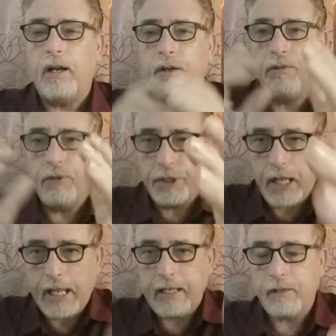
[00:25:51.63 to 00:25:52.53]

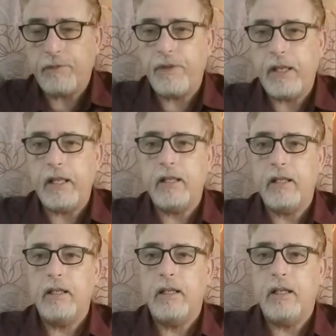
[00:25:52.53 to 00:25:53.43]
retaining fee,
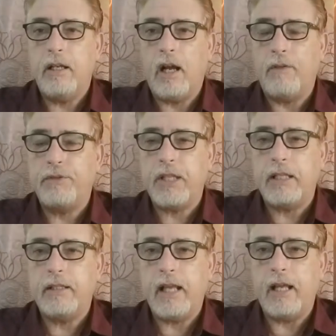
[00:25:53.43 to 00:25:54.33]

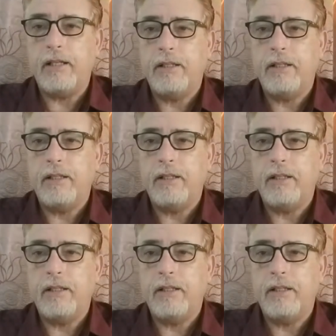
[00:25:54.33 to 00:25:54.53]
offset that,